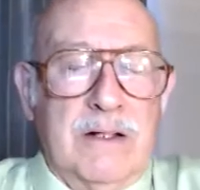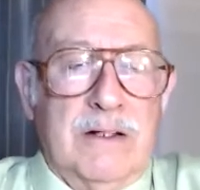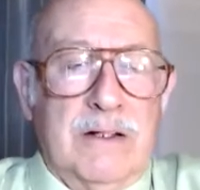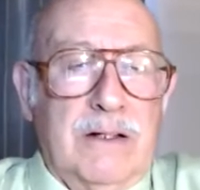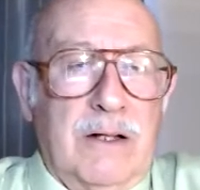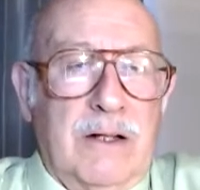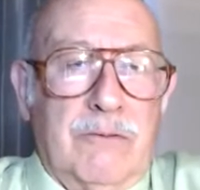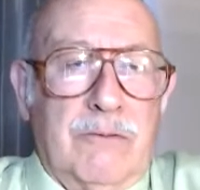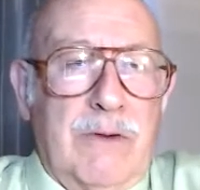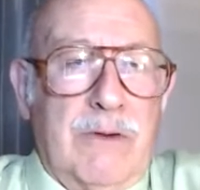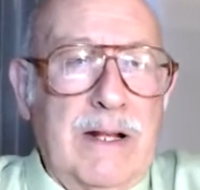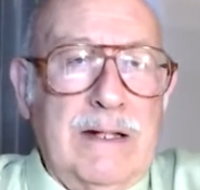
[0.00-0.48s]

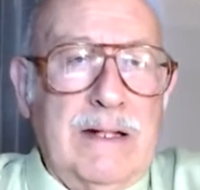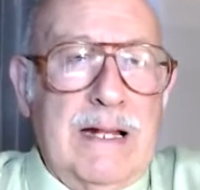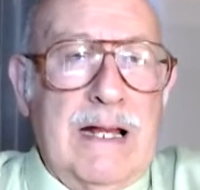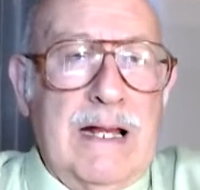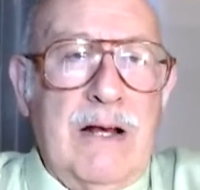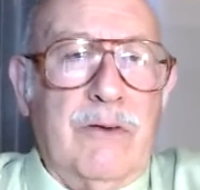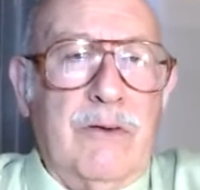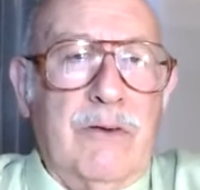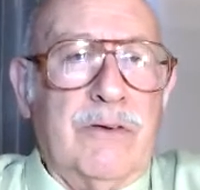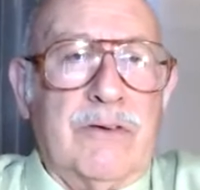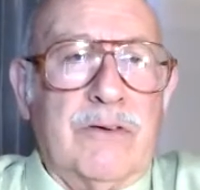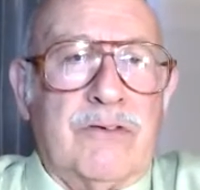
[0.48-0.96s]
Right
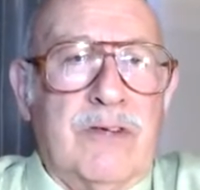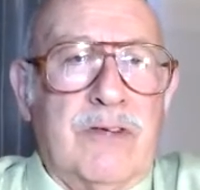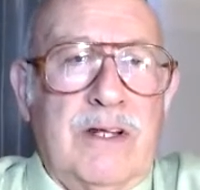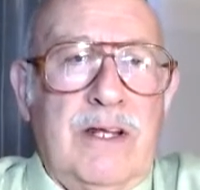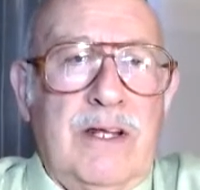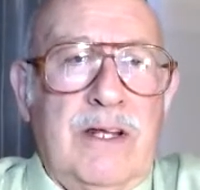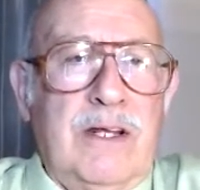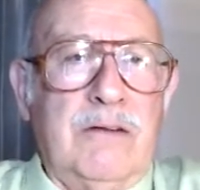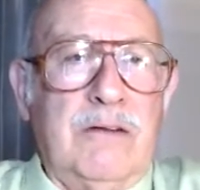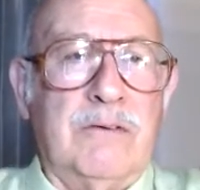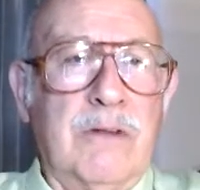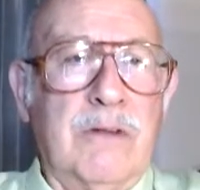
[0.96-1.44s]
now, the
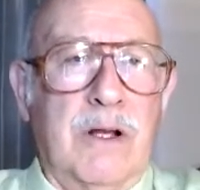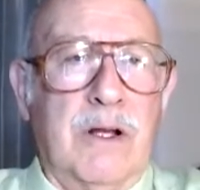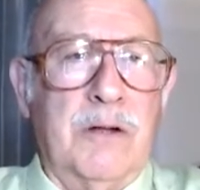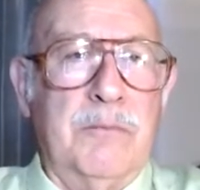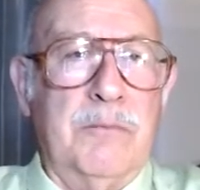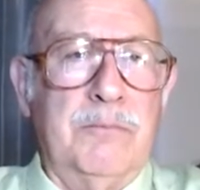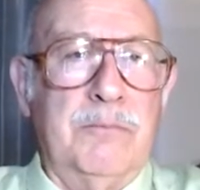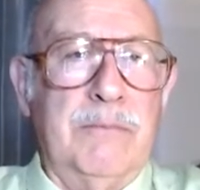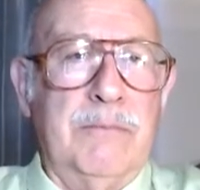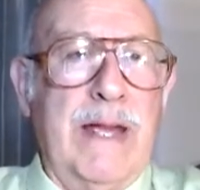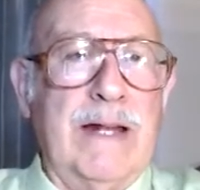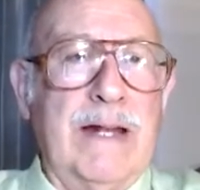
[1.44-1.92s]
city
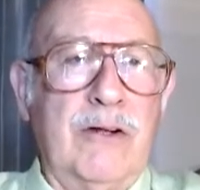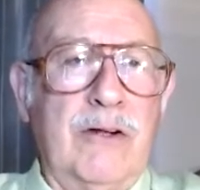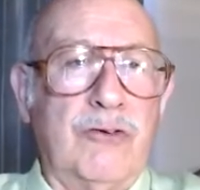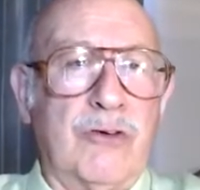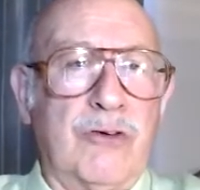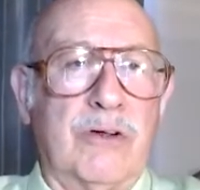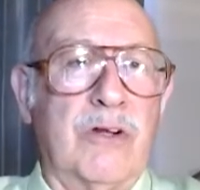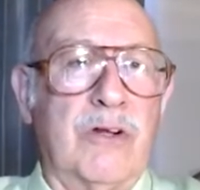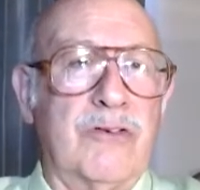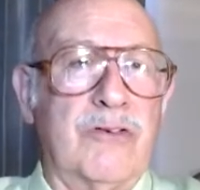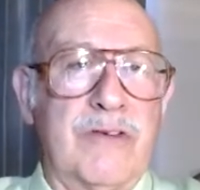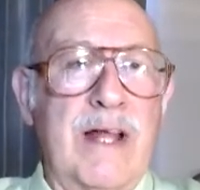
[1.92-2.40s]
manager
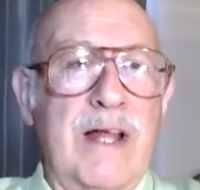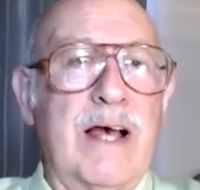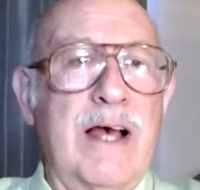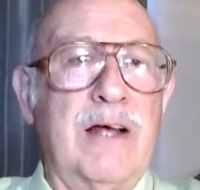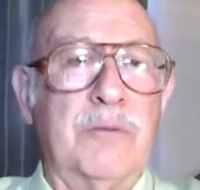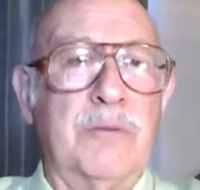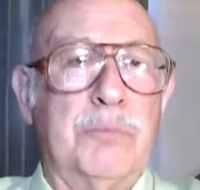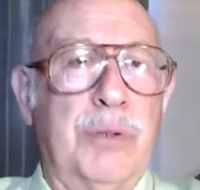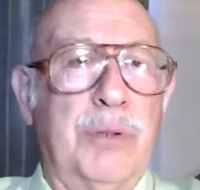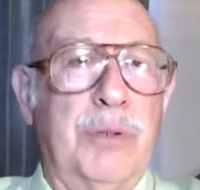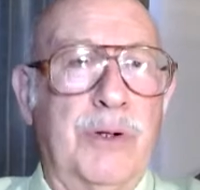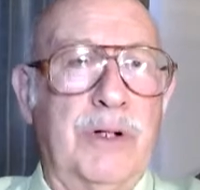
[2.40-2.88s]
does
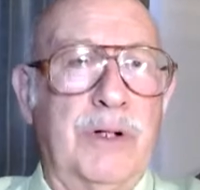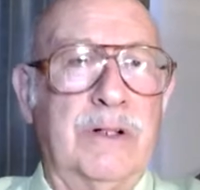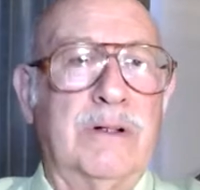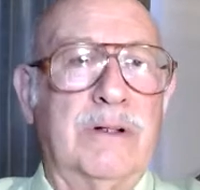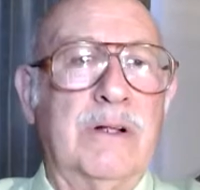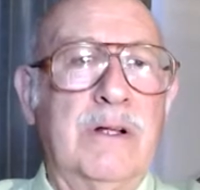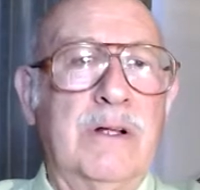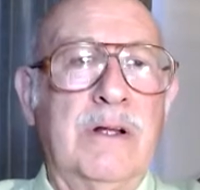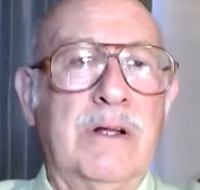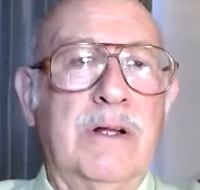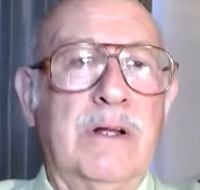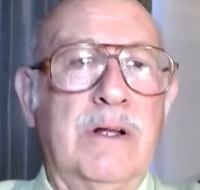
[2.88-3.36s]
not put
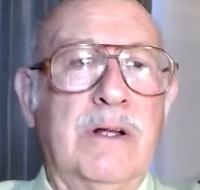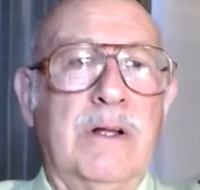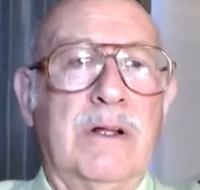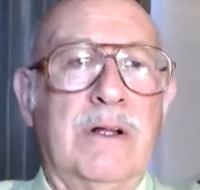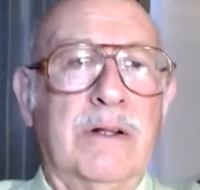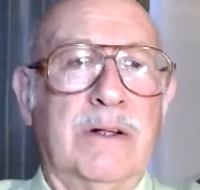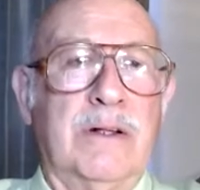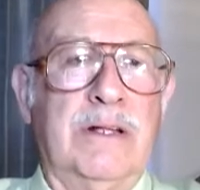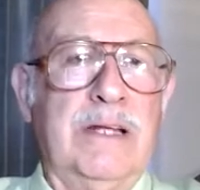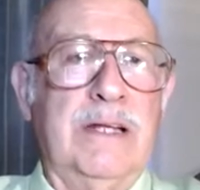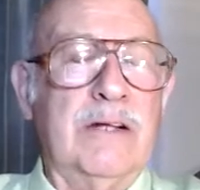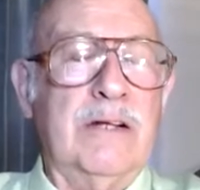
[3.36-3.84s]

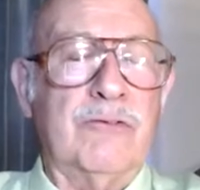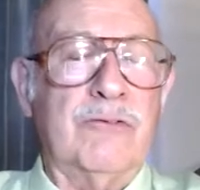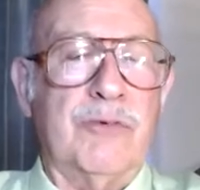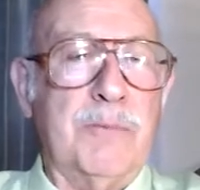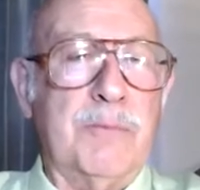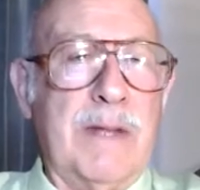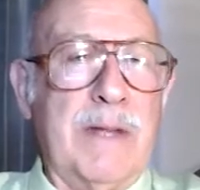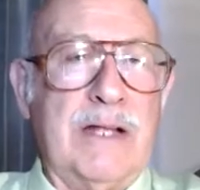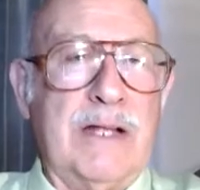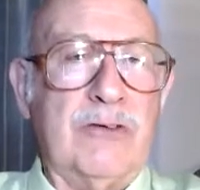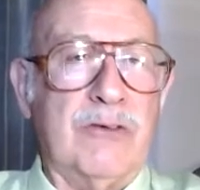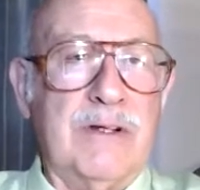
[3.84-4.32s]
the
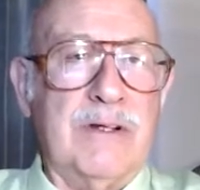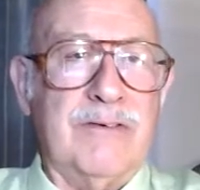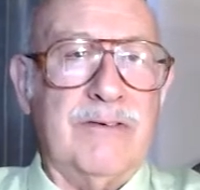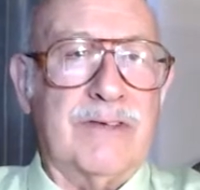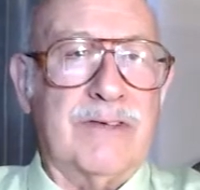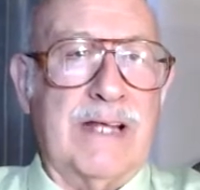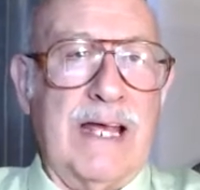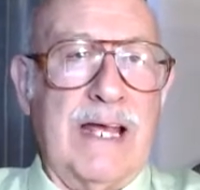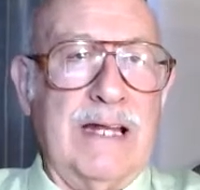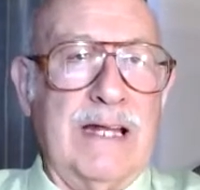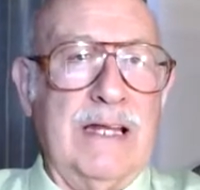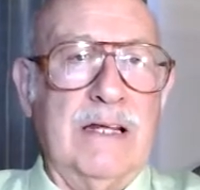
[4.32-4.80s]
information he's
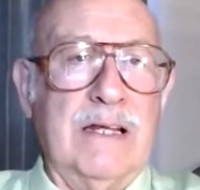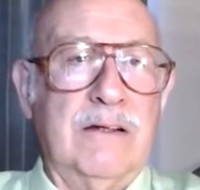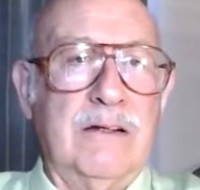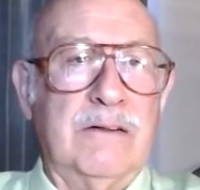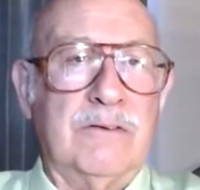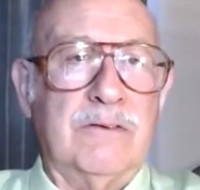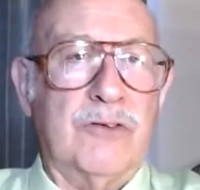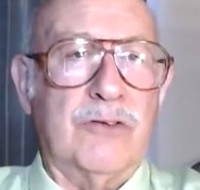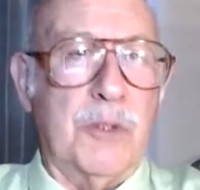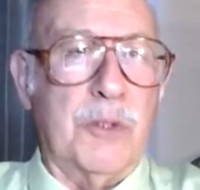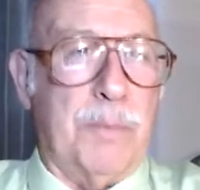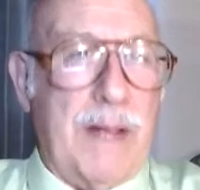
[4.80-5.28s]
getting
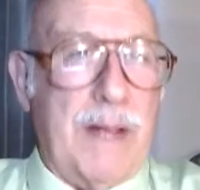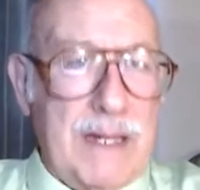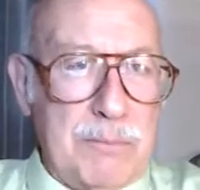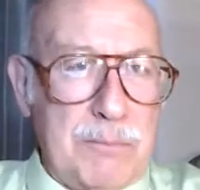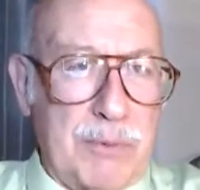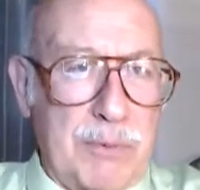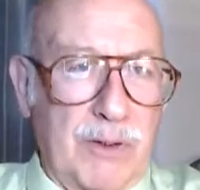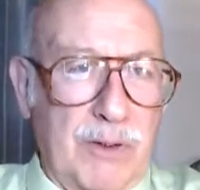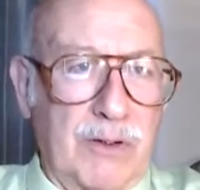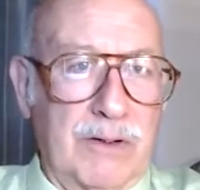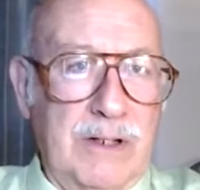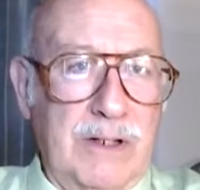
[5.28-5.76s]
to
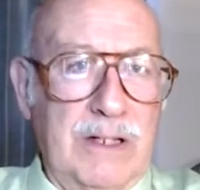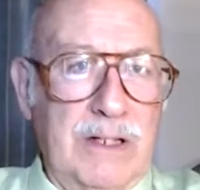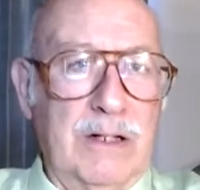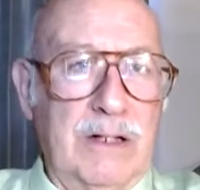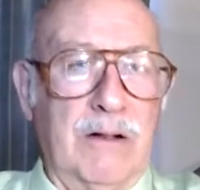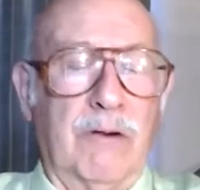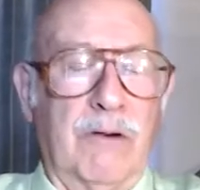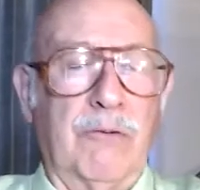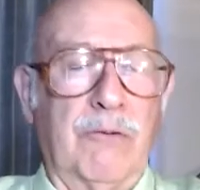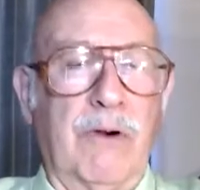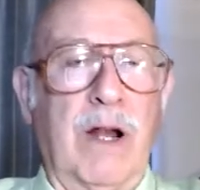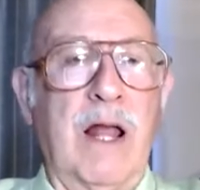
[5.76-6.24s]
paper. He
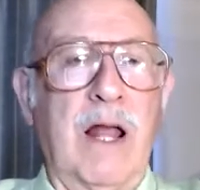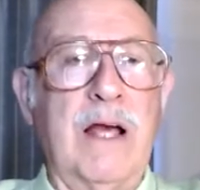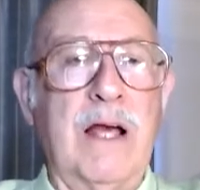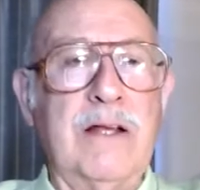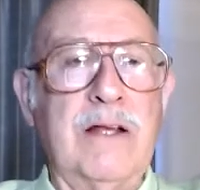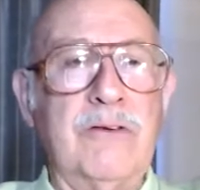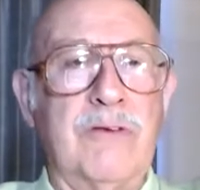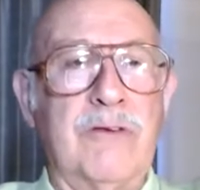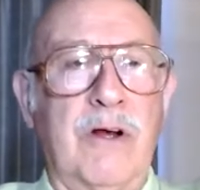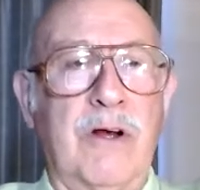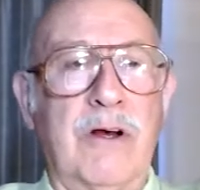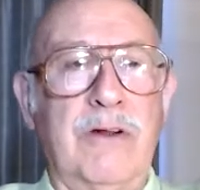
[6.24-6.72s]

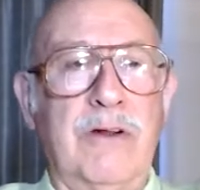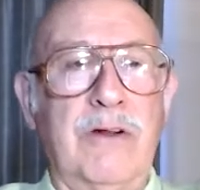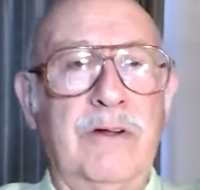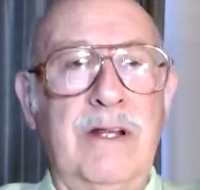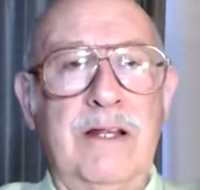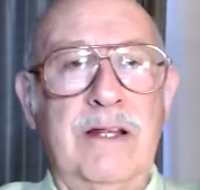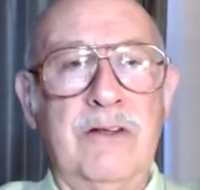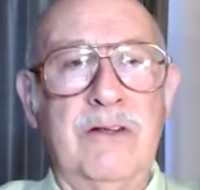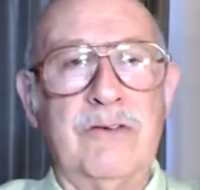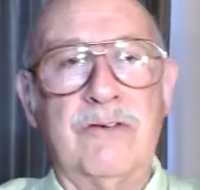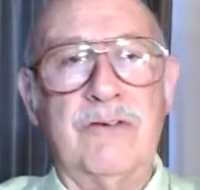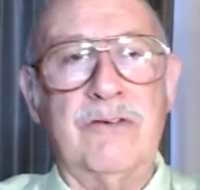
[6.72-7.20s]
relies on
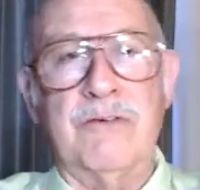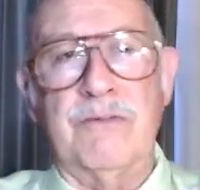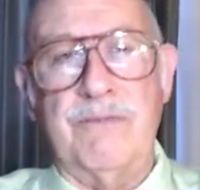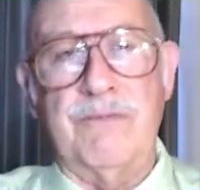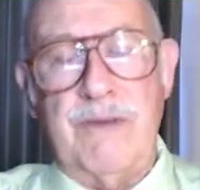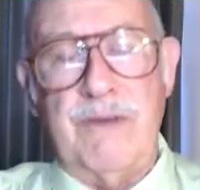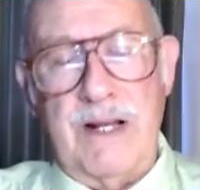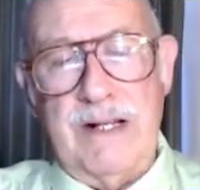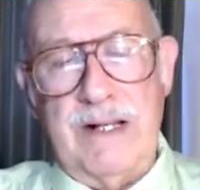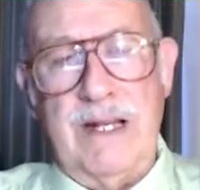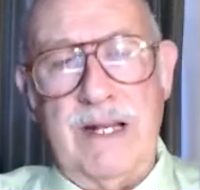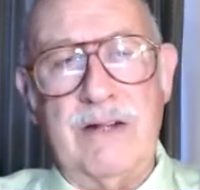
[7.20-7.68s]
his
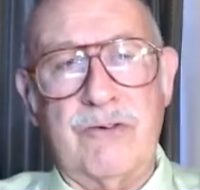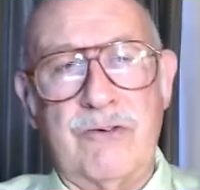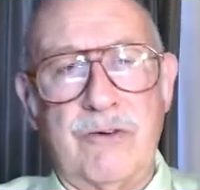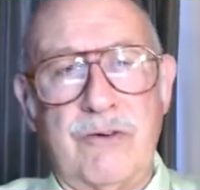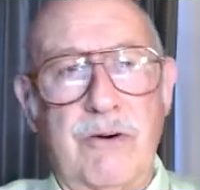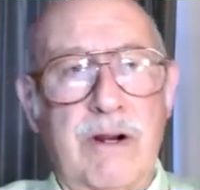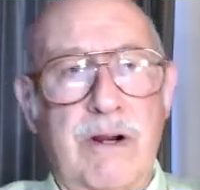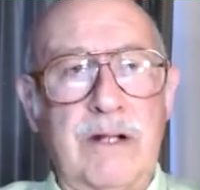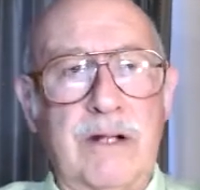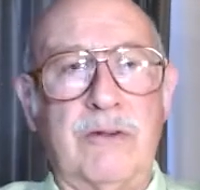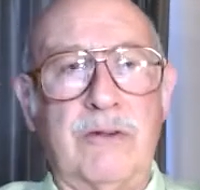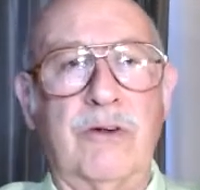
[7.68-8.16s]
finance
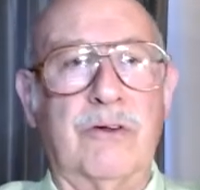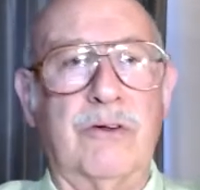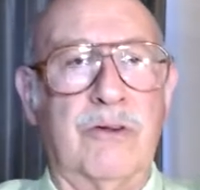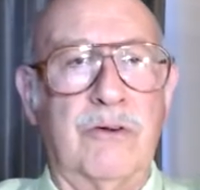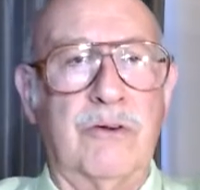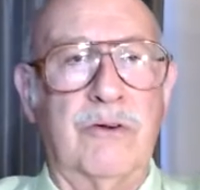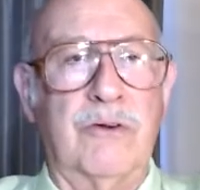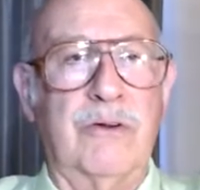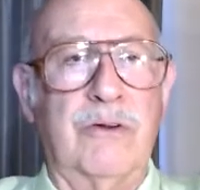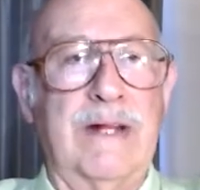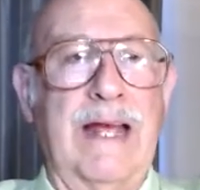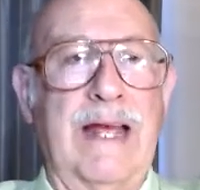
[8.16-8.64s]
director to
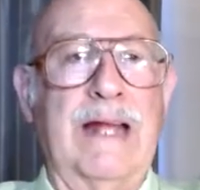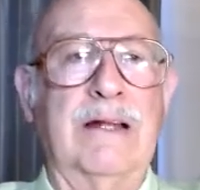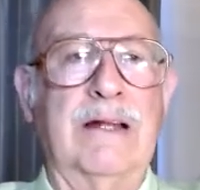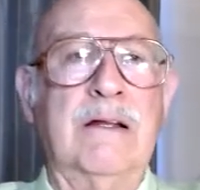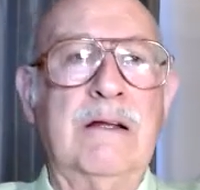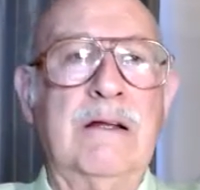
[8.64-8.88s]
do that.